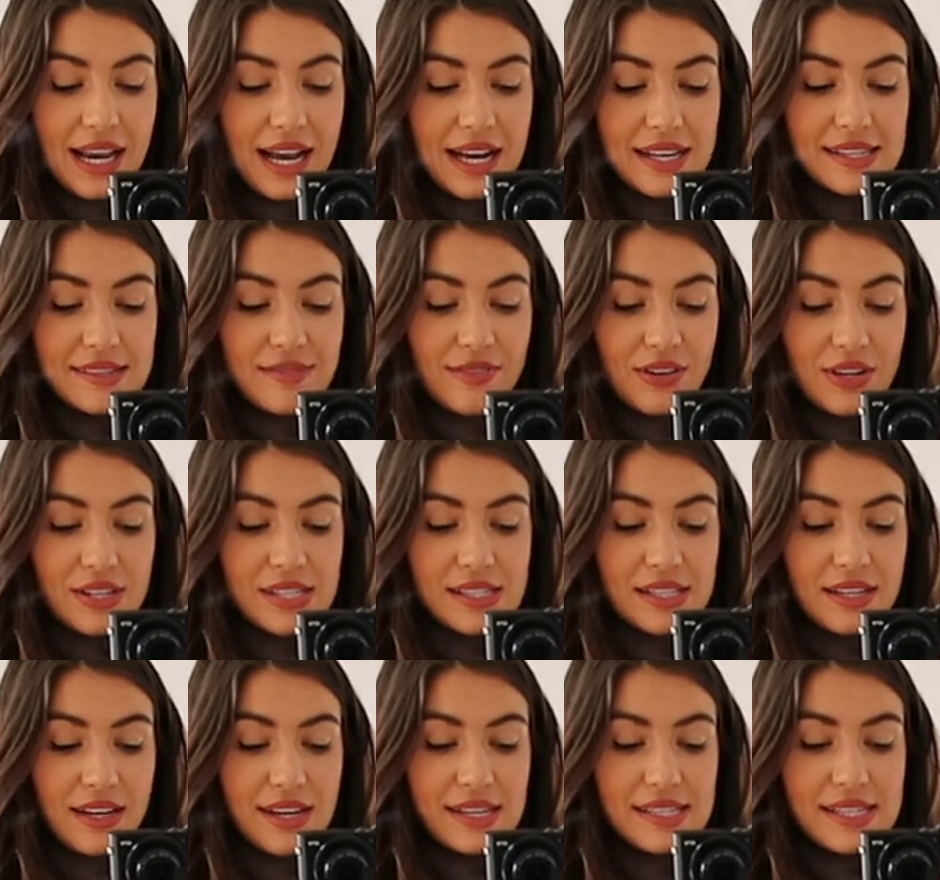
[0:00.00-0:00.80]
it has a very
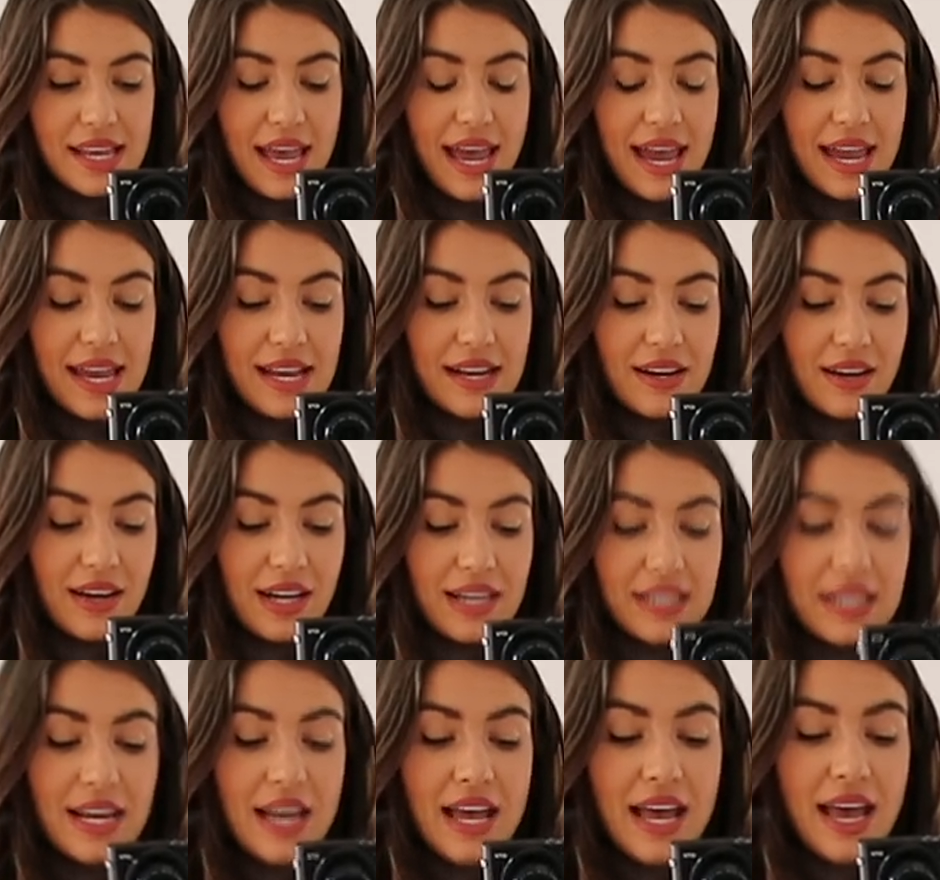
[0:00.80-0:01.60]
slight
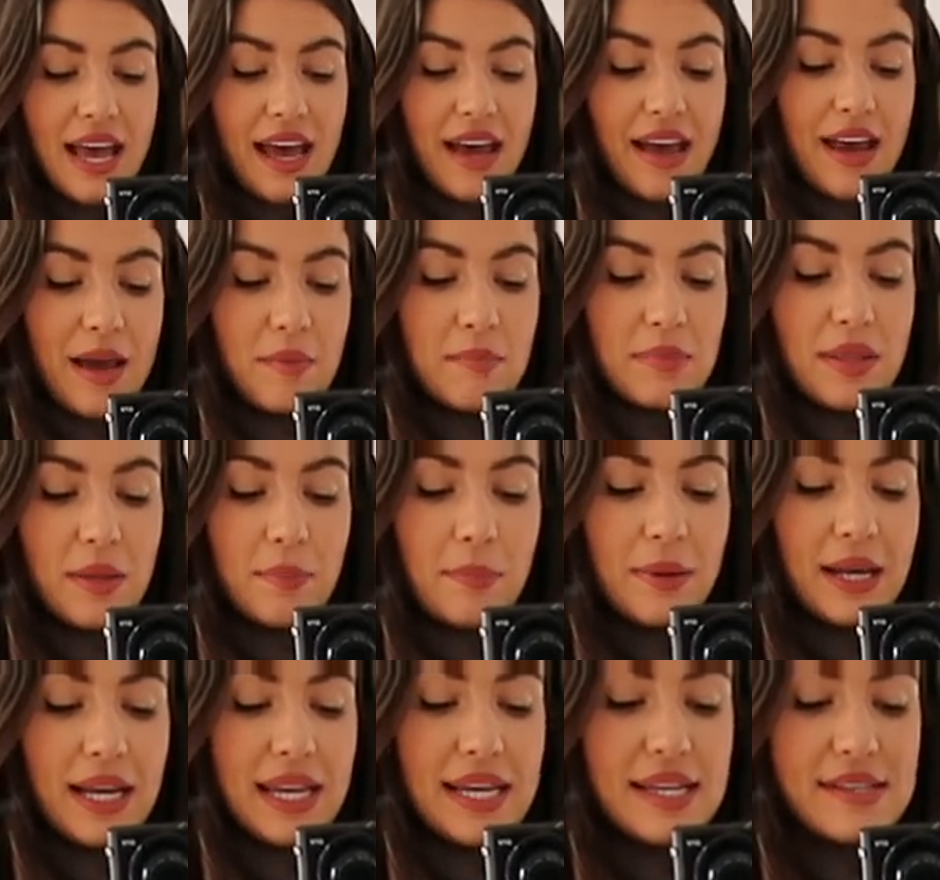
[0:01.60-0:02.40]
A-line. The
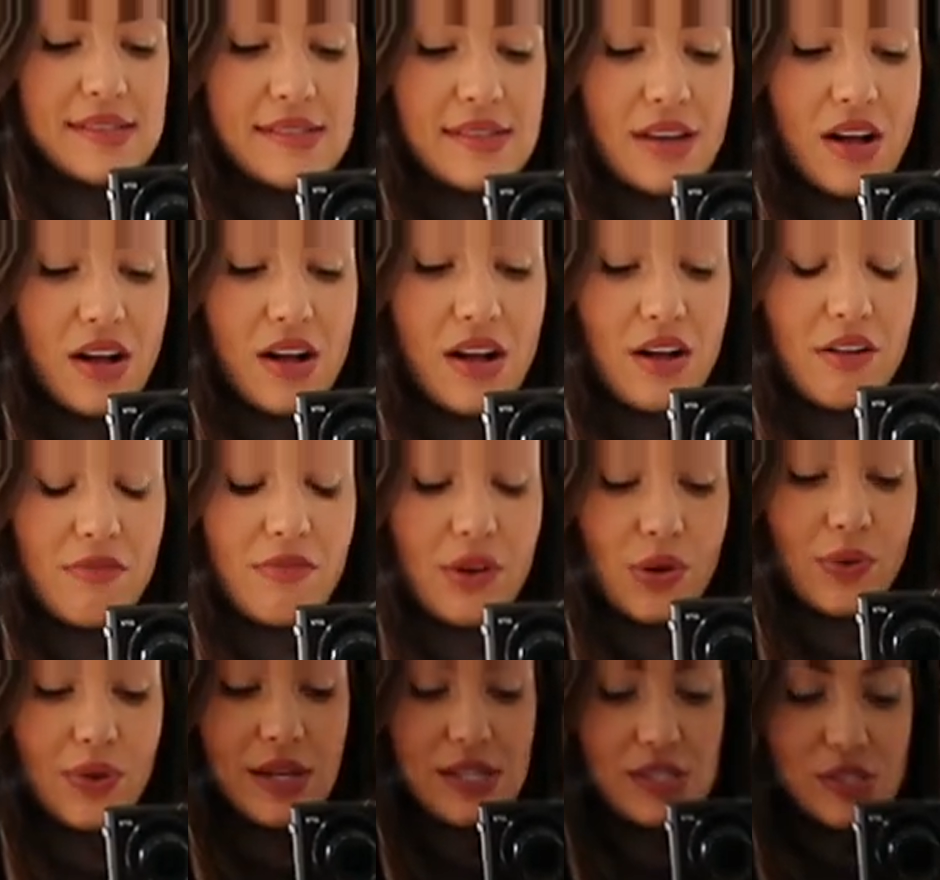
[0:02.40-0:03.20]
pleats are
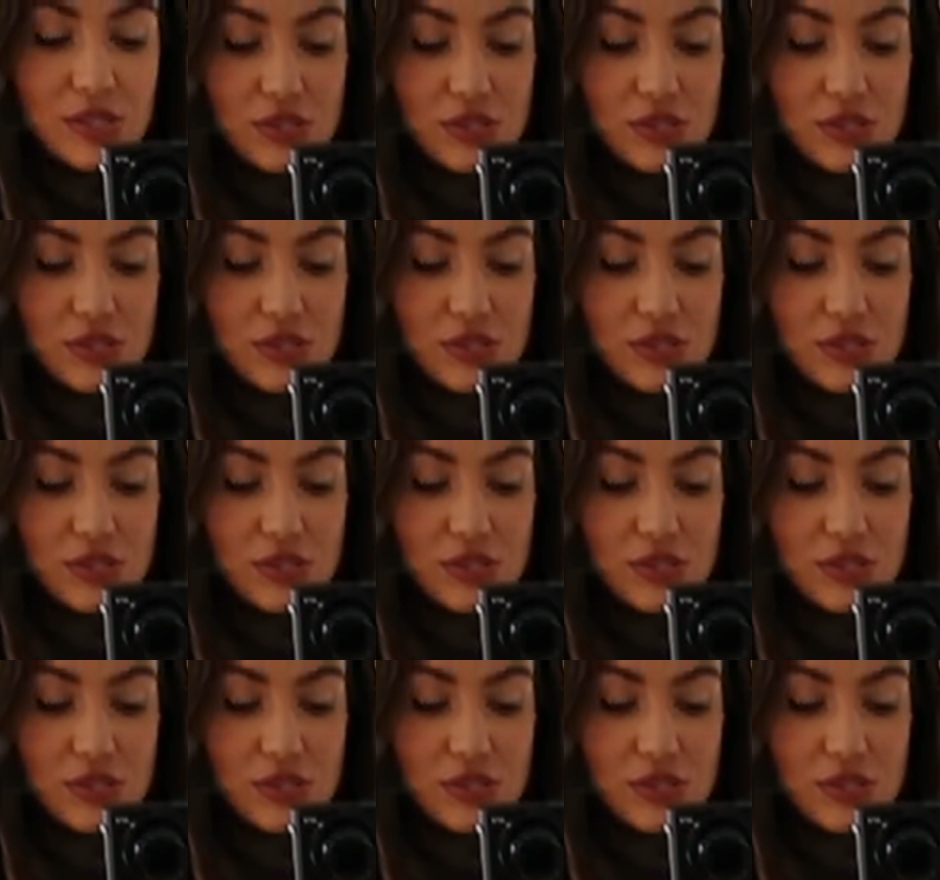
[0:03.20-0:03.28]
very